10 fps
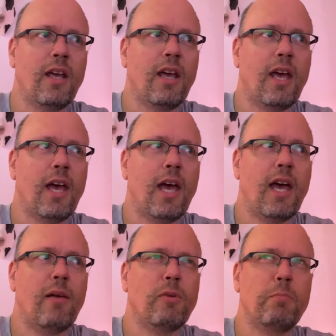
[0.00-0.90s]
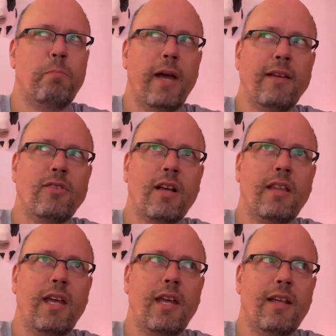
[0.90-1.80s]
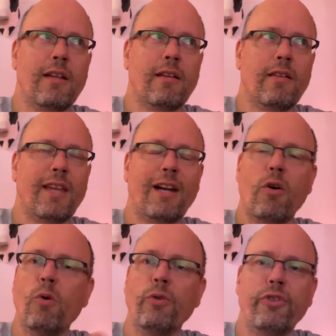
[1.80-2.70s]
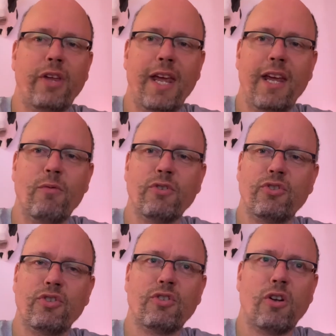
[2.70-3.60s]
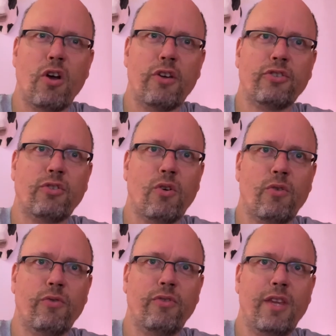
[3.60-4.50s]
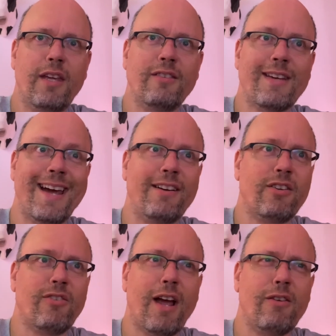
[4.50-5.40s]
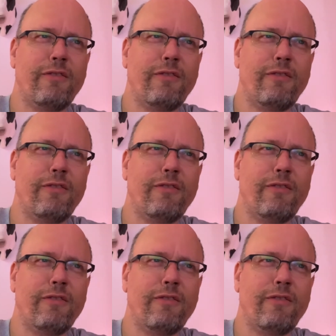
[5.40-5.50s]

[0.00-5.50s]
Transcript: but basically that whole thing was just lost on the entire crowd of